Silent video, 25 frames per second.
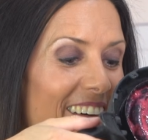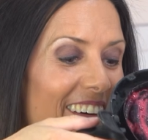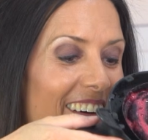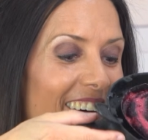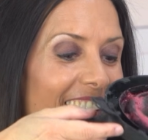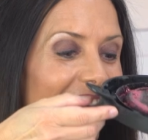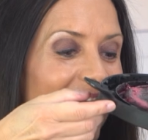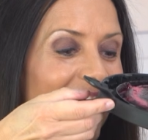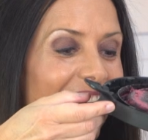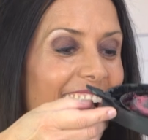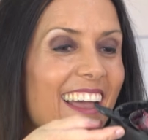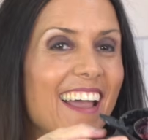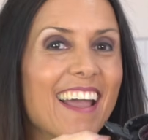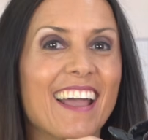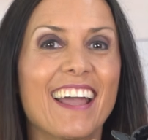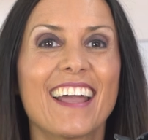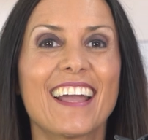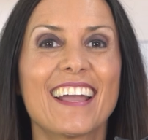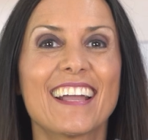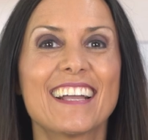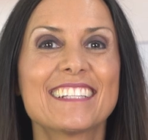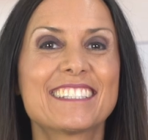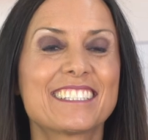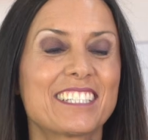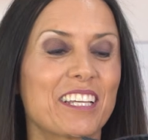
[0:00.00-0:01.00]

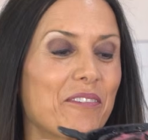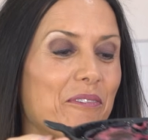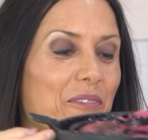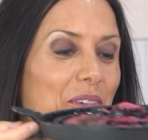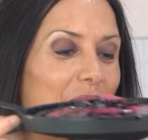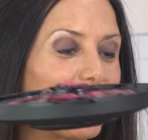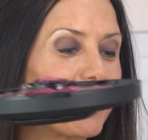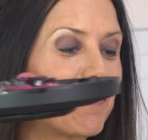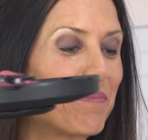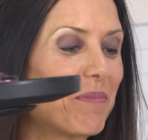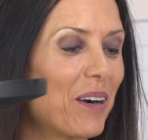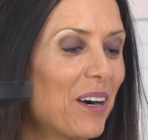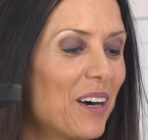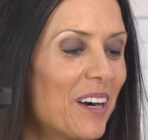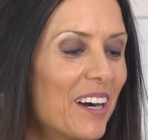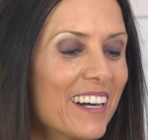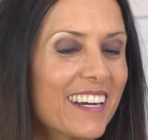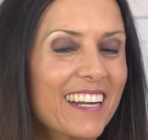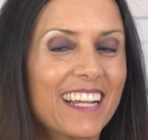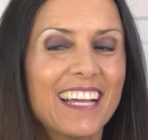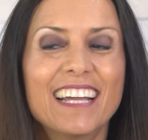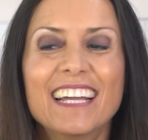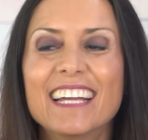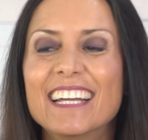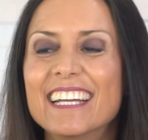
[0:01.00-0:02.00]
Okay, it's a red
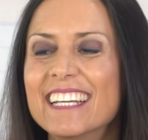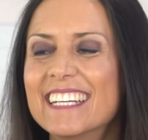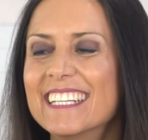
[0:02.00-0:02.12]
party.